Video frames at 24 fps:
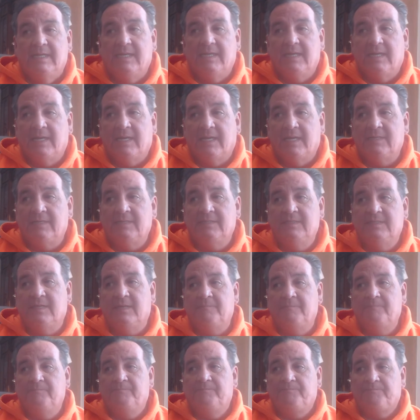And
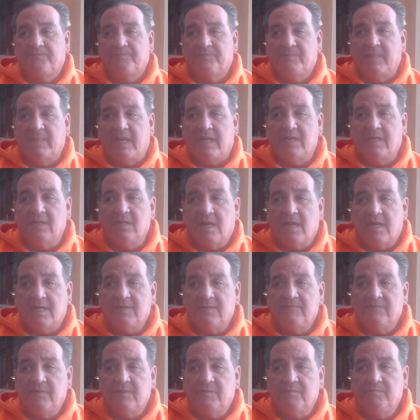a lot
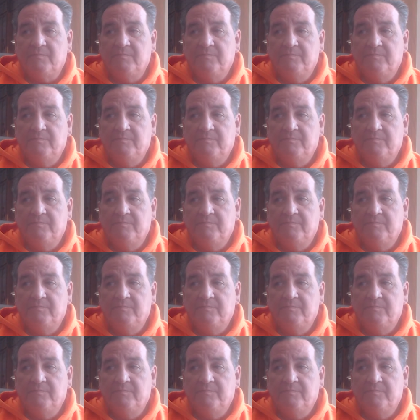of the